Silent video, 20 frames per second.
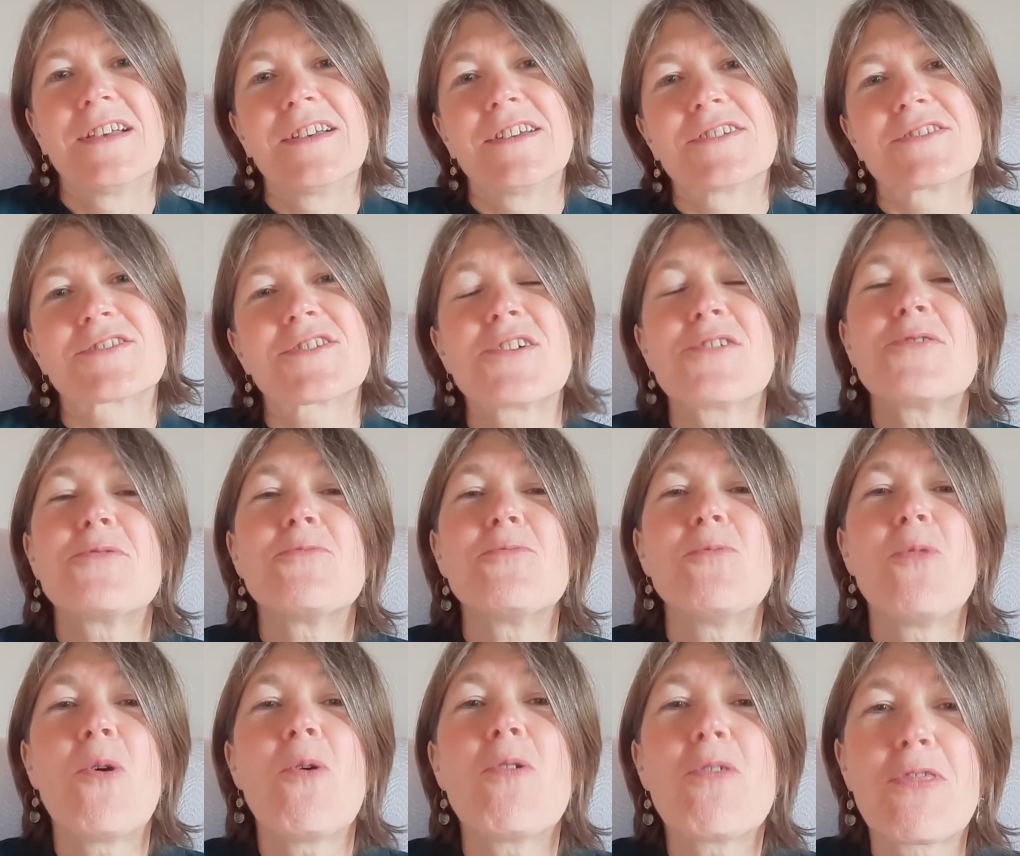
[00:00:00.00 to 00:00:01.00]
So
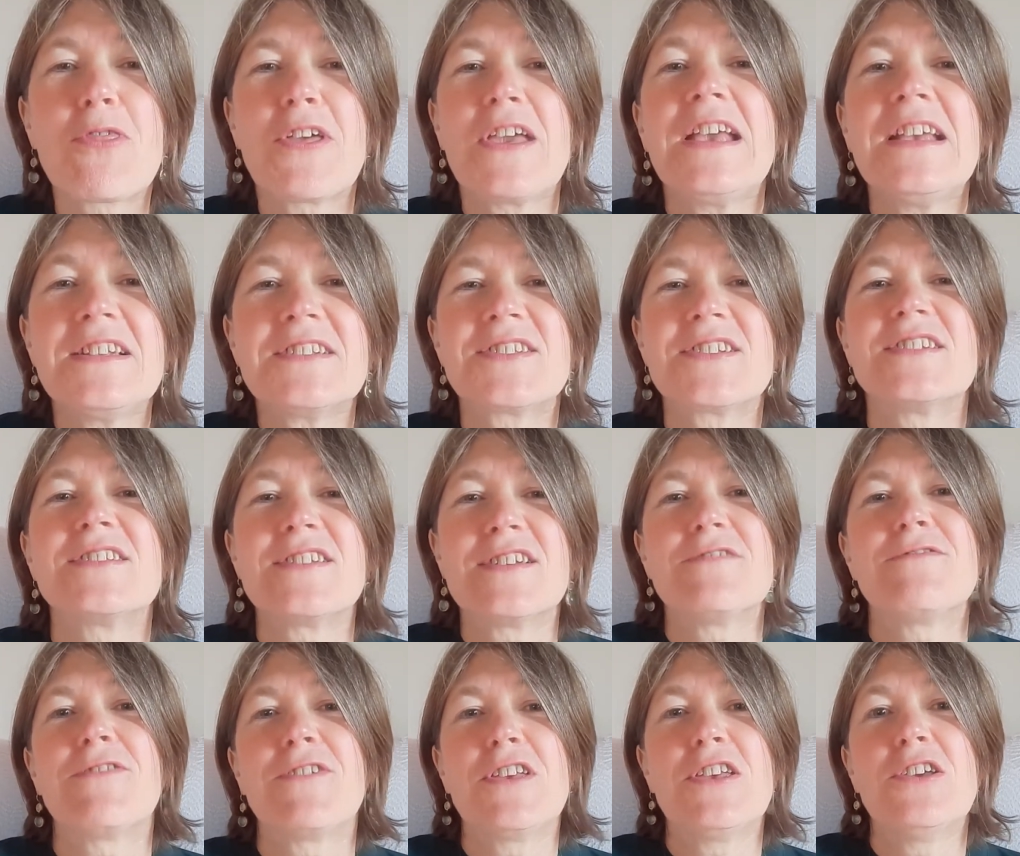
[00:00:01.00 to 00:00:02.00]
what things is
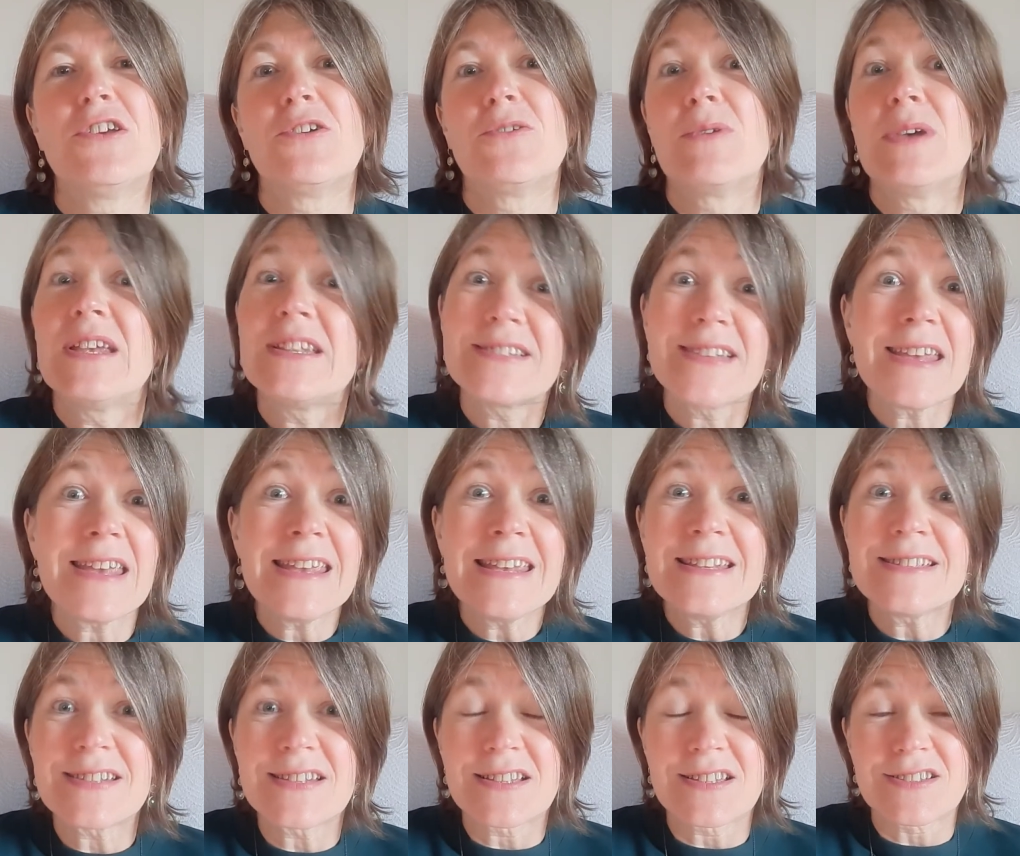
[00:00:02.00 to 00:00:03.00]
it for you? Is it
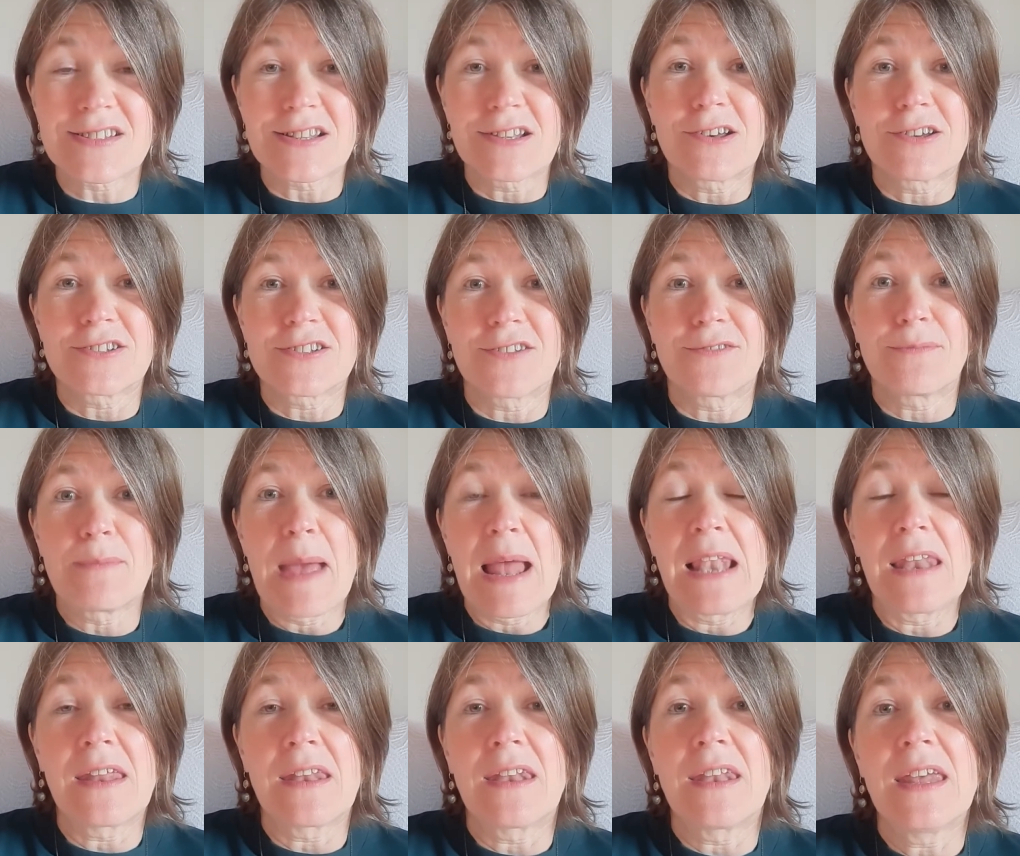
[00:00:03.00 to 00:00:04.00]
eating a slice of
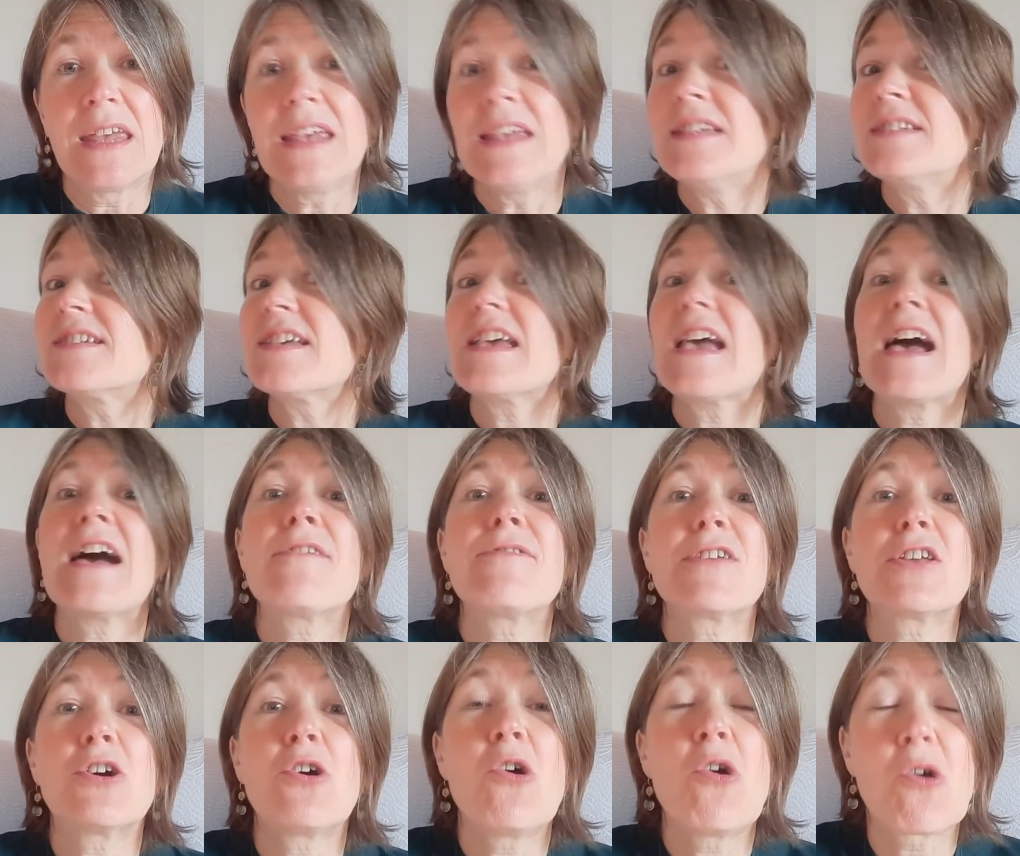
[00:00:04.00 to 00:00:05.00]
melon? Is it having
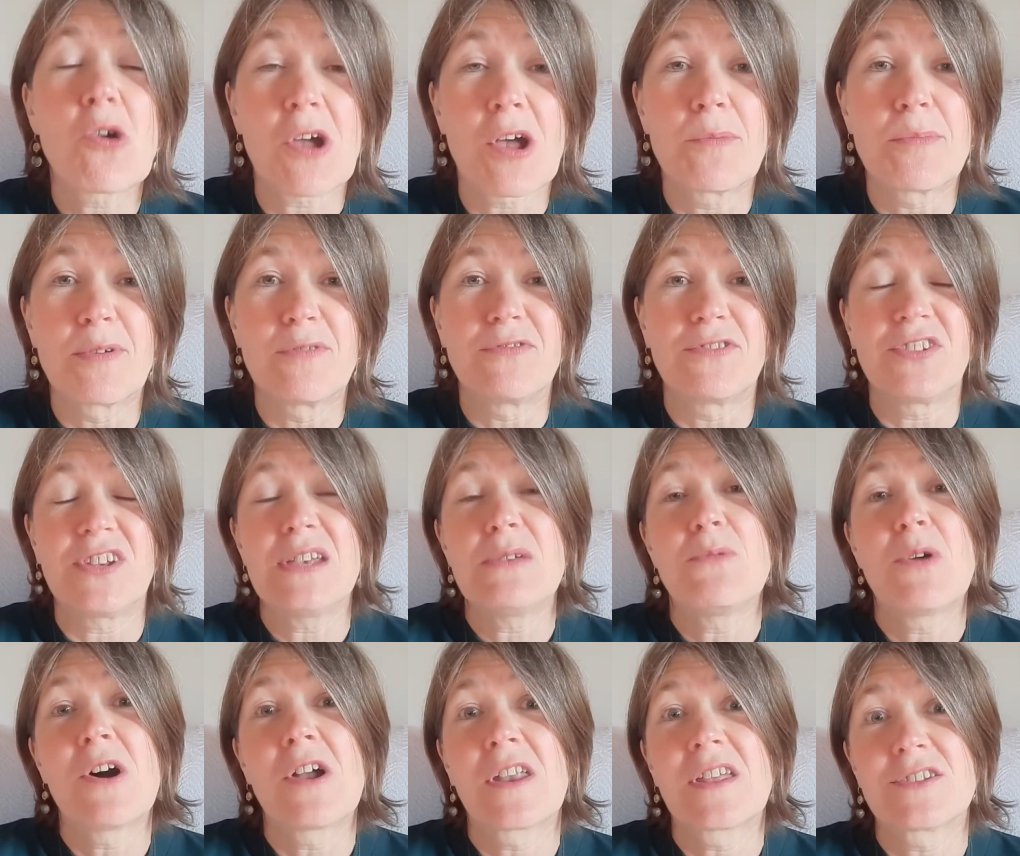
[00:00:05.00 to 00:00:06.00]
a hot cup of tea
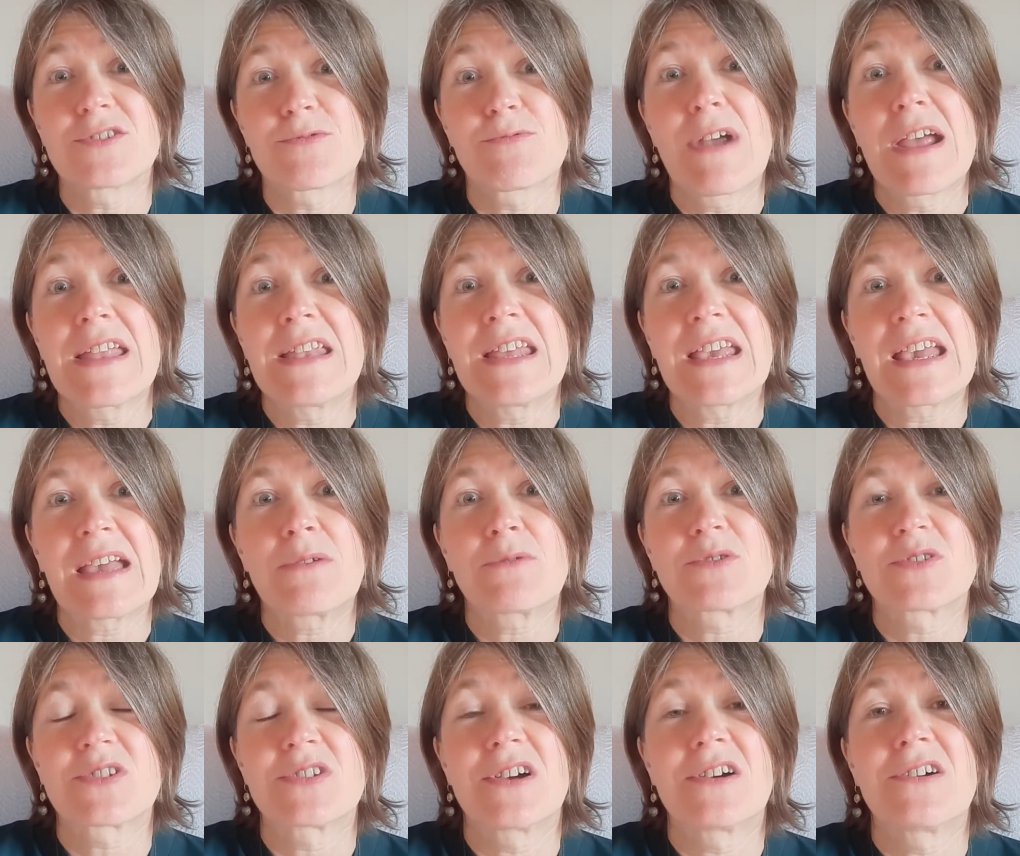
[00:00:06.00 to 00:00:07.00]
while it's raining
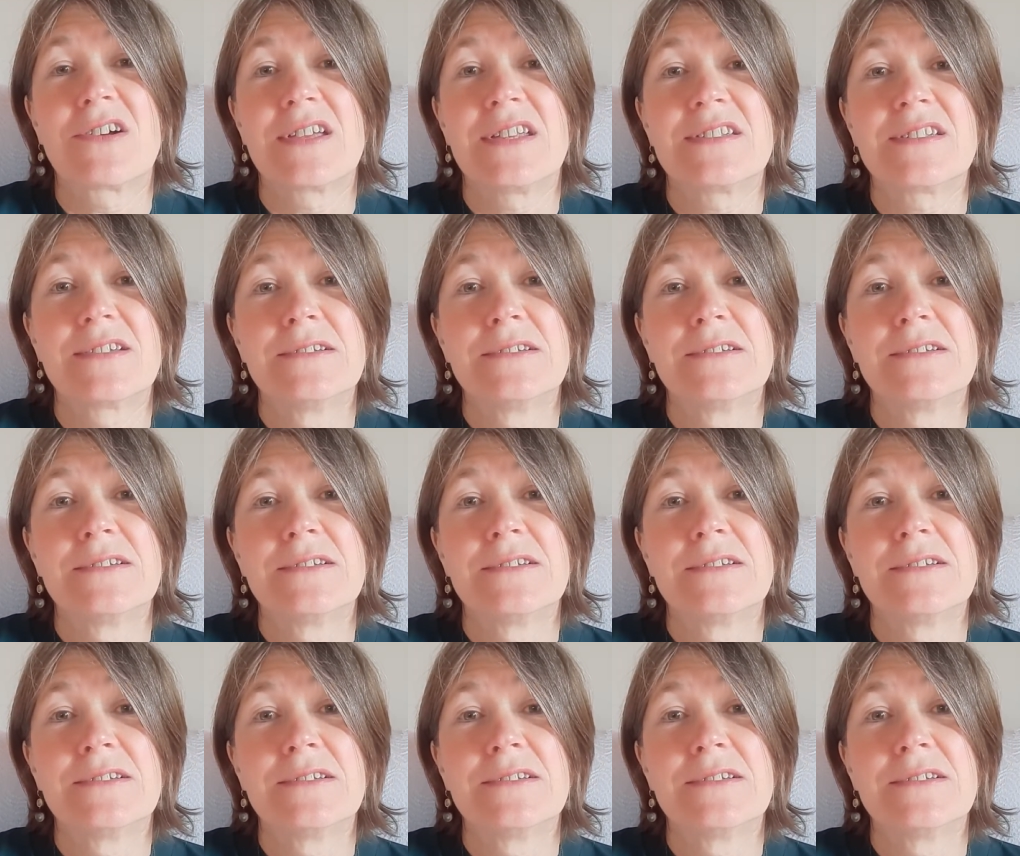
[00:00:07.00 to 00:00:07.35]
outside?